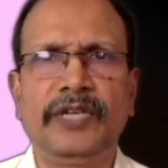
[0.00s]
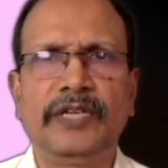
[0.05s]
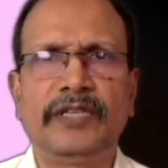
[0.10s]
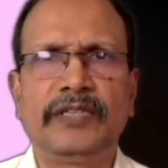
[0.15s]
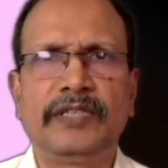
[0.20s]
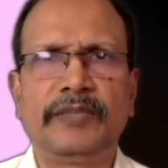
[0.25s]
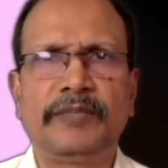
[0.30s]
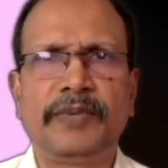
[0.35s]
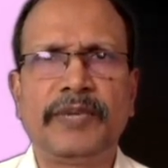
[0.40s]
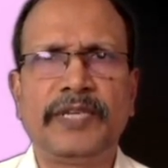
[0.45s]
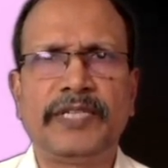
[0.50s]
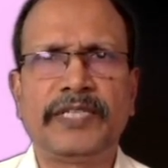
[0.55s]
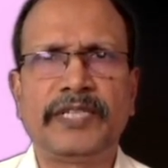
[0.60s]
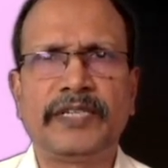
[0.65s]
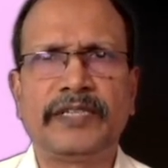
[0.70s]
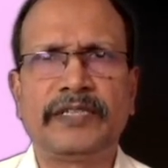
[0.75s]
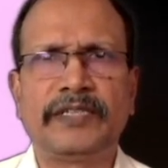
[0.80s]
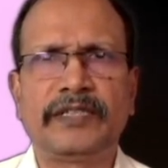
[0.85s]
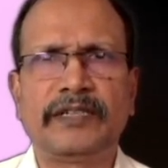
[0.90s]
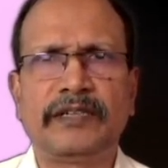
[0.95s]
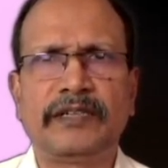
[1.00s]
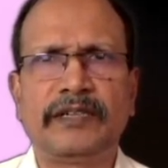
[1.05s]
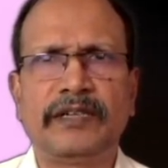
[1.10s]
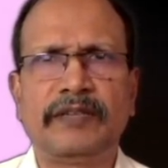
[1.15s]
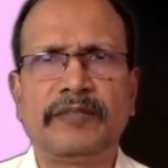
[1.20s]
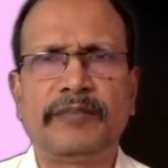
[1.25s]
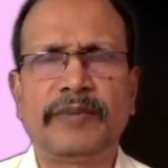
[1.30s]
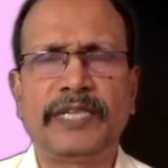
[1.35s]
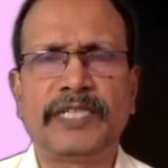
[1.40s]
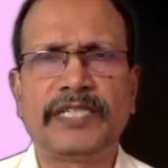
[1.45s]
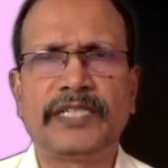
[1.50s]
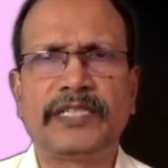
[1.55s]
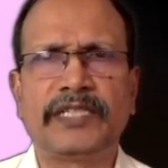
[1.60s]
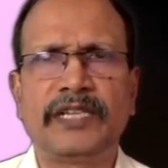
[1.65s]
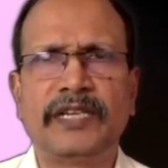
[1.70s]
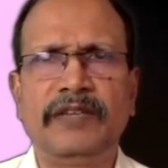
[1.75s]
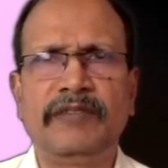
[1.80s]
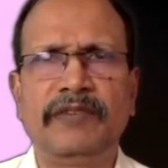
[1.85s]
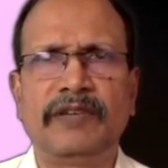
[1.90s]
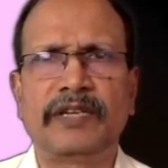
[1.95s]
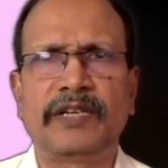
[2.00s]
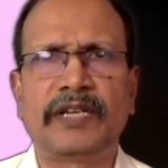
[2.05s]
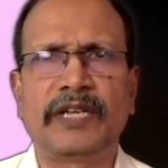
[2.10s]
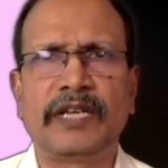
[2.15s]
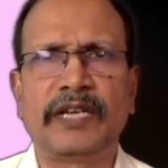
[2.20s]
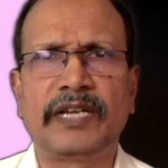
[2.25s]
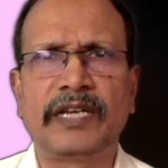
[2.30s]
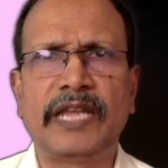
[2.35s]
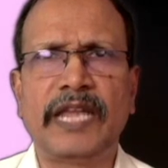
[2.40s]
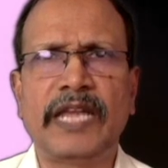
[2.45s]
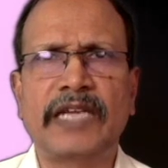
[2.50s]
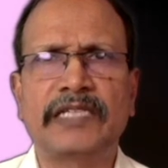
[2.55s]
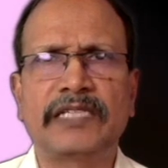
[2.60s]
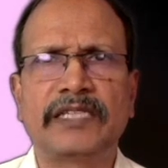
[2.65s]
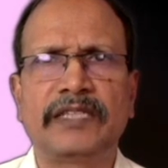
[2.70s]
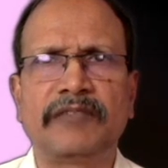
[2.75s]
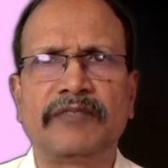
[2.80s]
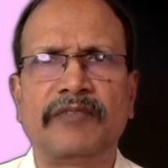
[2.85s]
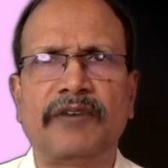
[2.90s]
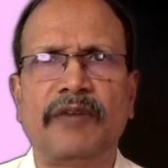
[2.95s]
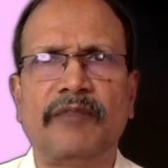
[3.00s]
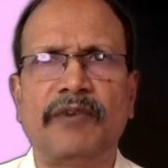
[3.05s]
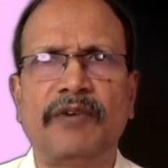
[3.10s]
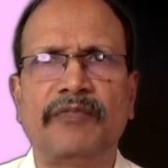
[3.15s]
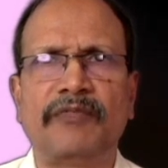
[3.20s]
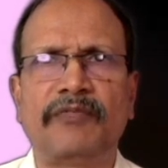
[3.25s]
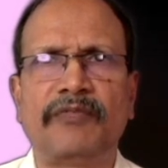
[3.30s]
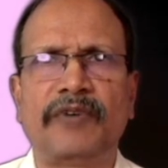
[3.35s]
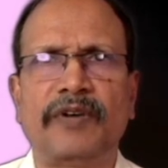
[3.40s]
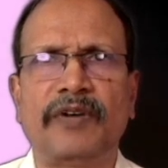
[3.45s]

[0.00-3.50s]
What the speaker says: the patient's liver reacts in the form of